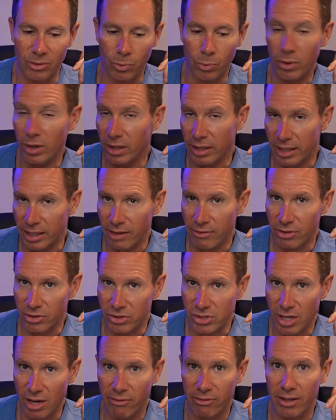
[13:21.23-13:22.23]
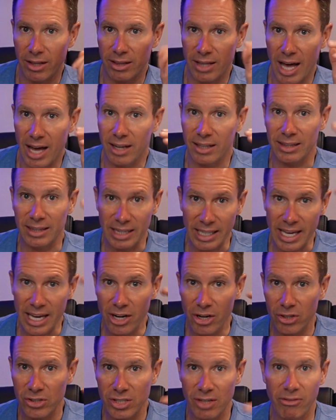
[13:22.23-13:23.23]
To really give yourself a lot of
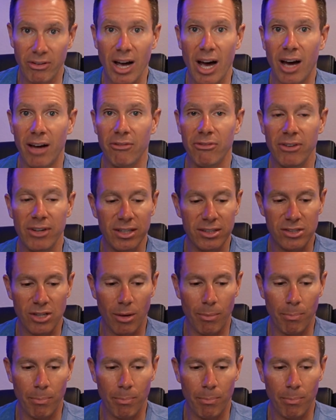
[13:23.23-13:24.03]
layers of confidence, I'll